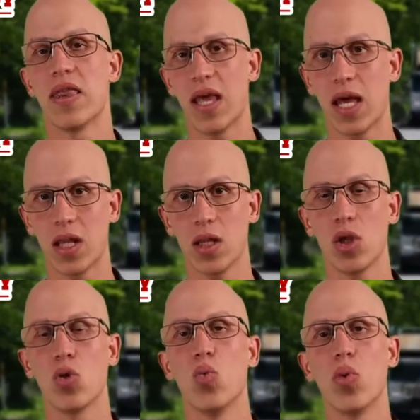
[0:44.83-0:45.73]

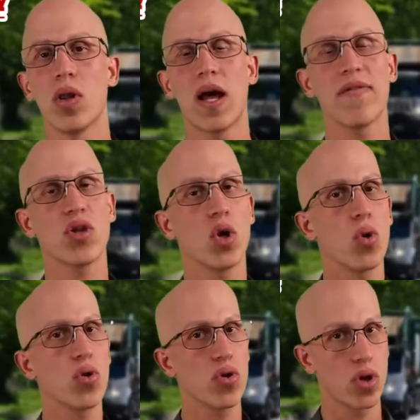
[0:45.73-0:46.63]
then you will have to
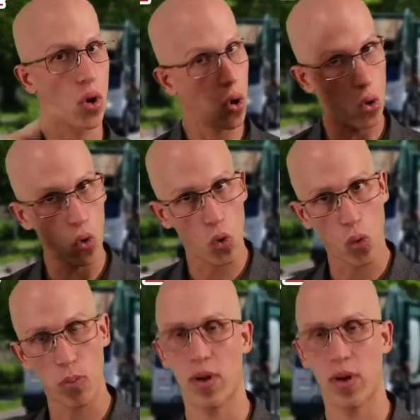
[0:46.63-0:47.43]
go through the whole